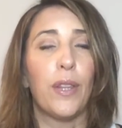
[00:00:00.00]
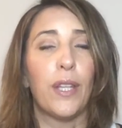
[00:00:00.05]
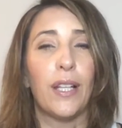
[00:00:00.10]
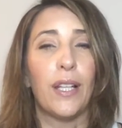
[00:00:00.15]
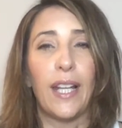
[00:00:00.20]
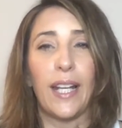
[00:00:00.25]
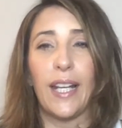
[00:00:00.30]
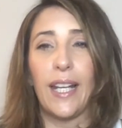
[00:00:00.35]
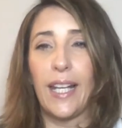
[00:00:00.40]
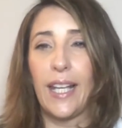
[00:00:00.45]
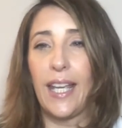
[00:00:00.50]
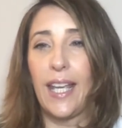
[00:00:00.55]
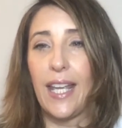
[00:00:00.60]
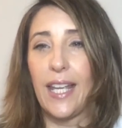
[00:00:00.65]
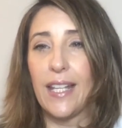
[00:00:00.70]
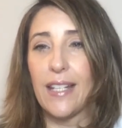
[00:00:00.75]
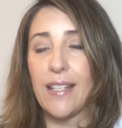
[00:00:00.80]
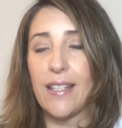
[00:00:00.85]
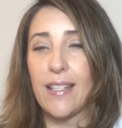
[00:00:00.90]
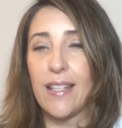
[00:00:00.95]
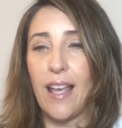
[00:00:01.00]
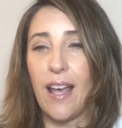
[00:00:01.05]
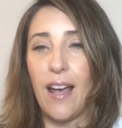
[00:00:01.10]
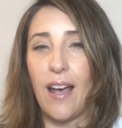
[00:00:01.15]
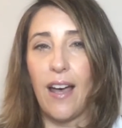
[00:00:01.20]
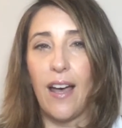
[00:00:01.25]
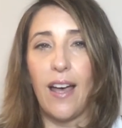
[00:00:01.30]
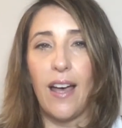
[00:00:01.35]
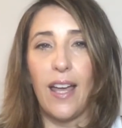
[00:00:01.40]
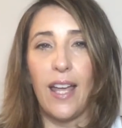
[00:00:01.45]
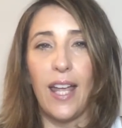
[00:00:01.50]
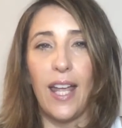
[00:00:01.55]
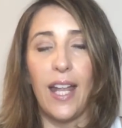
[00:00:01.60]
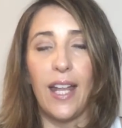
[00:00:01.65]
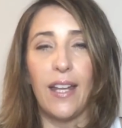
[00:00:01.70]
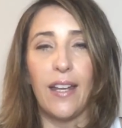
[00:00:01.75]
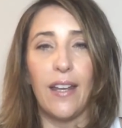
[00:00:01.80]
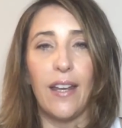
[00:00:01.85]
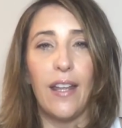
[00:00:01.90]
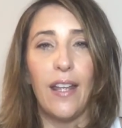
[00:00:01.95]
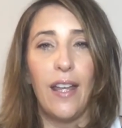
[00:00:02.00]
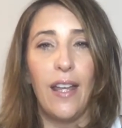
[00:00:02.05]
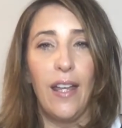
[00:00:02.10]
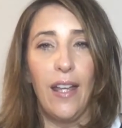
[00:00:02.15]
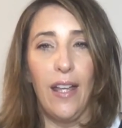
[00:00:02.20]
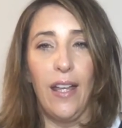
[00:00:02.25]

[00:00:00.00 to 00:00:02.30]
The link is in